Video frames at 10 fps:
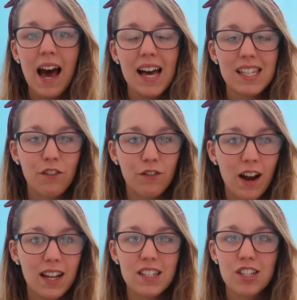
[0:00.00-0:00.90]
as a
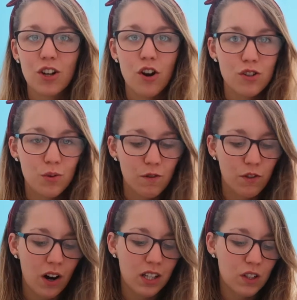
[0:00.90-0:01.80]
friend to go to
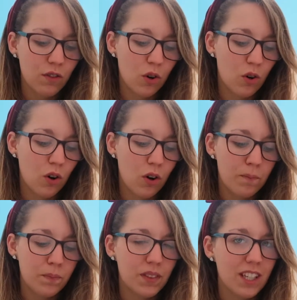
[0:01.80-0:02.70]
advice for
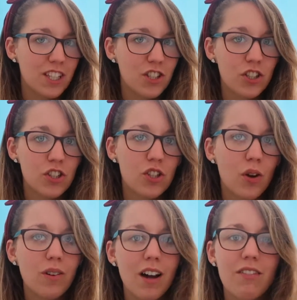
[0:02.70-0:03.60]
he's just
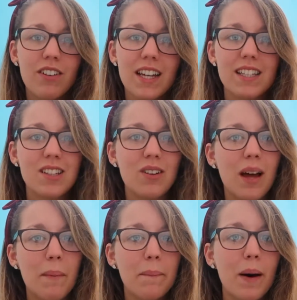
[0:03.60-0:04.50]
so lovely he's so
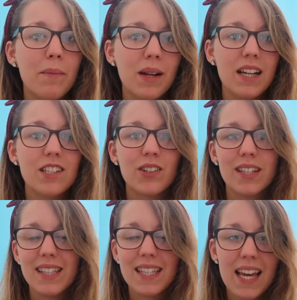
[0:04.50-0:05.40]
like bubbly
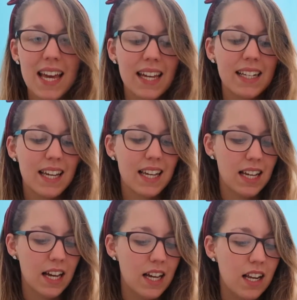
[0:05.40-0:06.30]
joins in
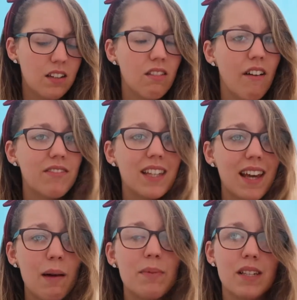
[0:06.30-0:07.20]
he loves
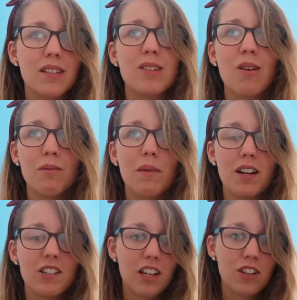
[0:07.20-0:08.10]
gabby so
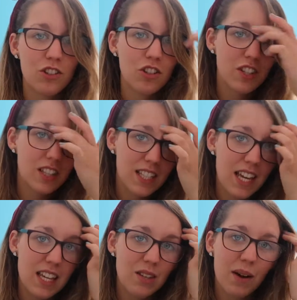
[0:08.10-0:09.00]
much like you can just
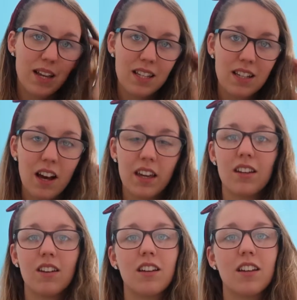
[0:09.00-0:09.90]
see the way he
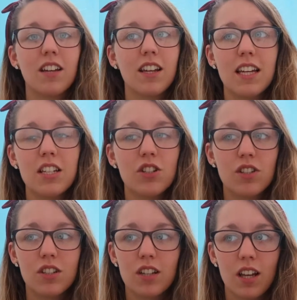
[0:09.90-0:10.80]
like he
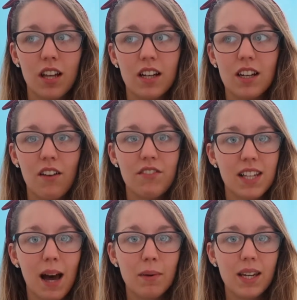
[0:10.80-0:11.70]
just loves
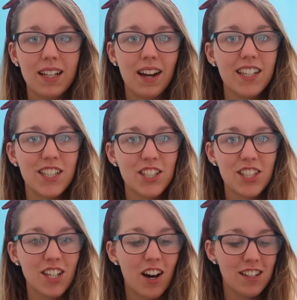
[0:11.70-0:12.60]
Gabby, like
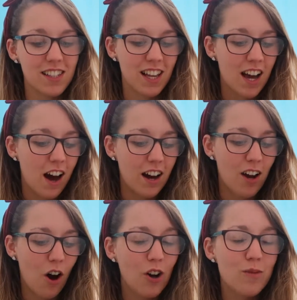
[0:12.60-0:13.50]
just does. I
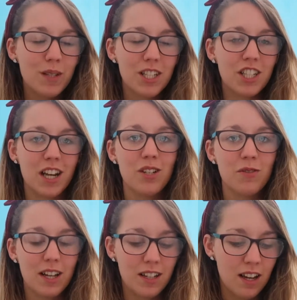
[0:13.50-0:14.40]
hope it's
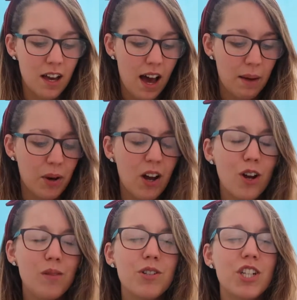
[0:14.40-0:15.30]
genuine, but I
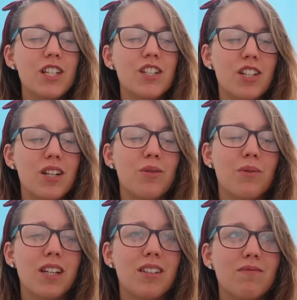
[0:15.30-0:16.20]
hope she's
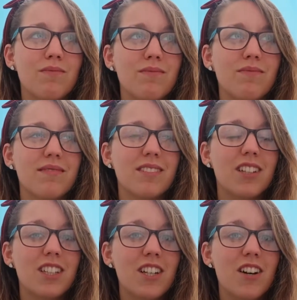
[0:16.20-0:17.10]
genuine.
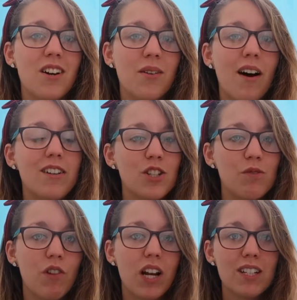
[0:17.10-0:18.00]
I don't know, I
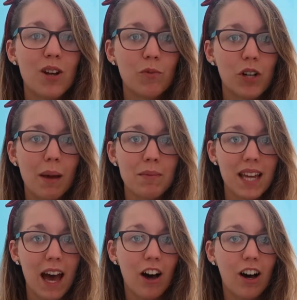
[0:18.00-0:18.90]
just really don't want him to
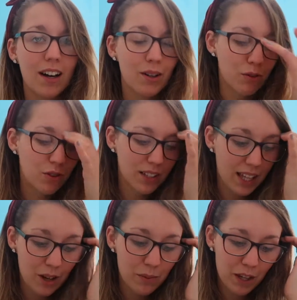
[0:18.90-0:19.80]
get hurt. It will
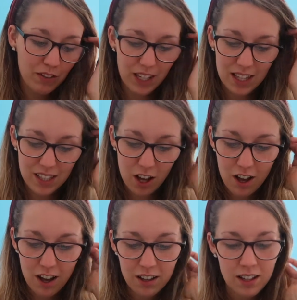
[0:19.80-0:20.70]
kill me if he gets
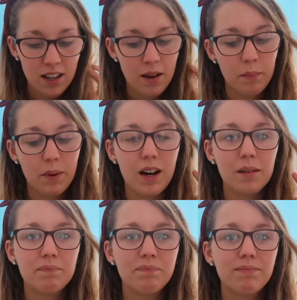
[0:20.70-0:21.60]
hurt. But